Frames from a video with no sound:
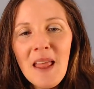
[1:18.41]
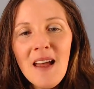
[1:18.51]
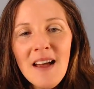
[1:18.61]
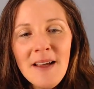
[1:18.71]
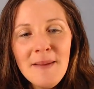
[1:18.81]

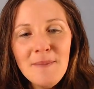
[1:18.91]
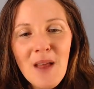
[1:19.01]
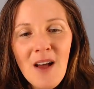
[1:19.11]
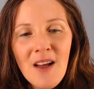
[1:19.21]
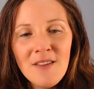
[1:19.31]

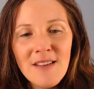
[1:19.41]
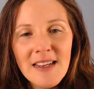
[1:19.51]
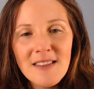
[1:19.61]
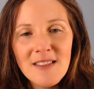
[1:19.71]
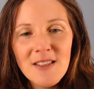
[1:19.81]
All
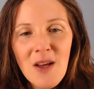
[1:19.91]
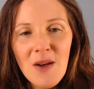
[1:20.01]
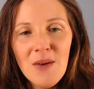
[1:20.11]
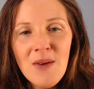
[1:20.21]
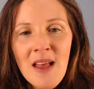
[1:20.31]
right.
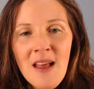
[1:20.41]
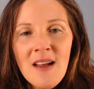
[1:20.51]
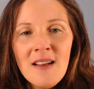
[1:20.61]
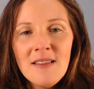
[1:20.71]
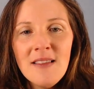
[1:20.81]
So
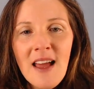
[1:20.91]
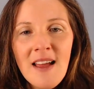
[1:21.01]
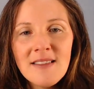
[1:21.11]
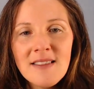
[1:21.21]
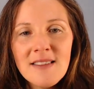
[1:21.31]

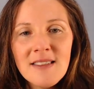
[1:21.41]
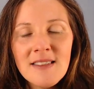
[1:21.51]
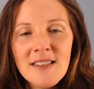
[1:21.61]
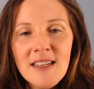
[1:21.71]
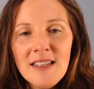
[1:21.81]
let's
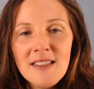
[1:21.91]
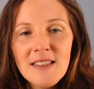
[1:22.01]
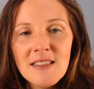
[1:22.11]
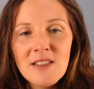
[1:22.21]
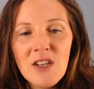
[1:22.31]
get
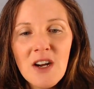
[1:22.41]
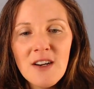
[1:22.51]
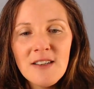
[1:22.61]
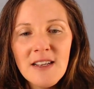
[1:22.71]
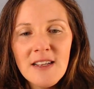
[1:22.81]

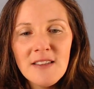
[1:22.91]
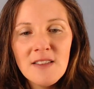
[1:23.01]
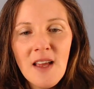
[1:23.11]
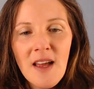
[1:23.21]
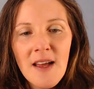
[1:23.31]
started.
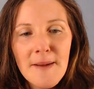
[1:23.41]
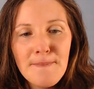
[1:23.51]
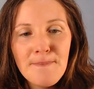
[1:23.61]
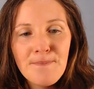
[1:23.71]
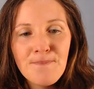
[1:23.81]

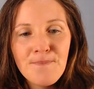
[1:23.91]
Now